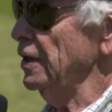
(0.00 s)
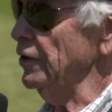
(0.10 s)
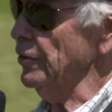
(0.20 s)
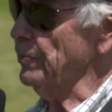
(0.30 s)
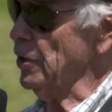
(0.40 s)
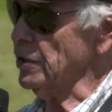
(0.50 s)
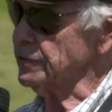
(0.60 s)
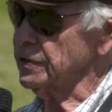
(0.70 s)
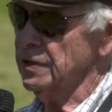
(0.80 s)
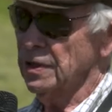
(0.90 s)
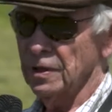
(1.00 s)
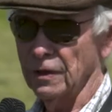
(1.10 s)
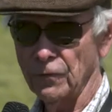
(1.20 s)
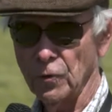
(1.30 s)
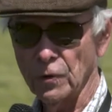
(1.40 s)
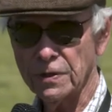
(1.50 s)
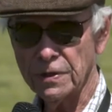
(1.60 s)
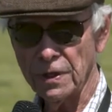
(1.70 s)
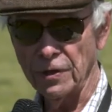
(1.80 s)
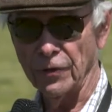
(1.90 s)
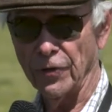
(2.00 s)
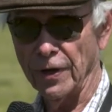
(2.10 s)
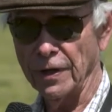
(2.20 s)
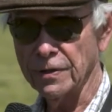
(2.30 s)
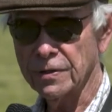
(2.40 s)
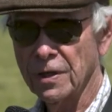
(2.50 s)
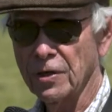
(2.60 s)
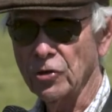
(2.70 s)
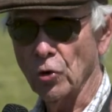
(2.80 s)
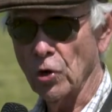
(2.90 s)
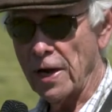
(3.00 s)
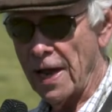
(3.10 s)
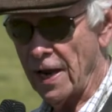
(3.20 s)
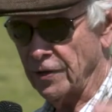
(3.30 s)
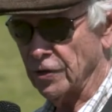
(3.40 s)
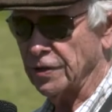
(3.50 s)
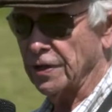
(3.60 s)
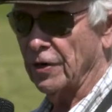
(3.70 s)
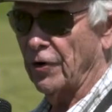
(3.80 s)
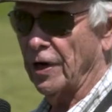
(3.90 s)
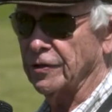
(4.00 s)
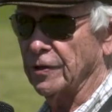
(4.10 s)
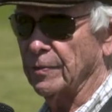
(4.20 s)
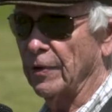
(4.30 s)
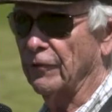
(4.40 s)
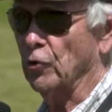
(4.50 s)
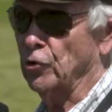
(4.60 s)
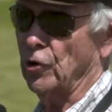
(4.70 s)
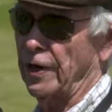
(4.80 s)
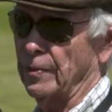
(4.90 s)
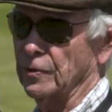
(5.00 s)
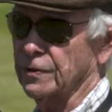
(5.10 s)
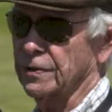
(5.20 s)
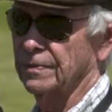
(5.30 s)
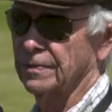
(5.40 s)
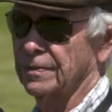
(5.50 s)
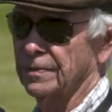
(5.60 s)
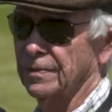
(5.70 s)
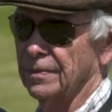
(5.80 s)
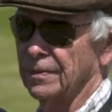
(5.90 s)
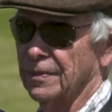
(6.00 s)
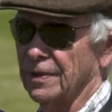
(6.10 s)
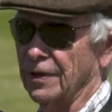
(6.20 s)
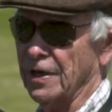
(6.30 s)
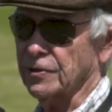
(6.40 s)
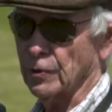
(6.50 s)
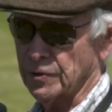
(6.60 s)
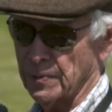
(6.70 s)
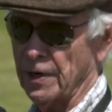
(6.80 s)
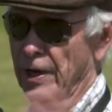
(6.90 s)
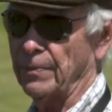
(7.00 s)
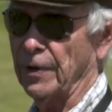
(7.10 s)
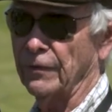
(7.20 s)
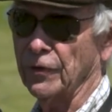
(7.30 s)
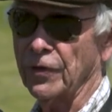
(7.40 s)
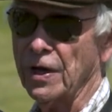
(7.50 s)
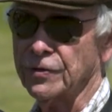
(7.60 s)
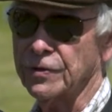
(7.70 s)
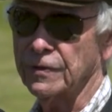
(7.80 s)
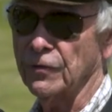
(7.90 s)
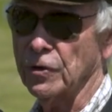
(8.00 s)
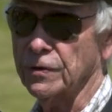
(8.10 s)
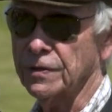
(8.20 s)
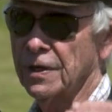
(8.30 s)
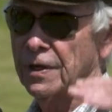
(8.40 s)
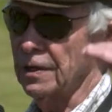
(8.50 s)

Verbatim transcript: In the past, if you exceeded things, your land deteriorated before your animals. And that's what's been happening for thousands of years.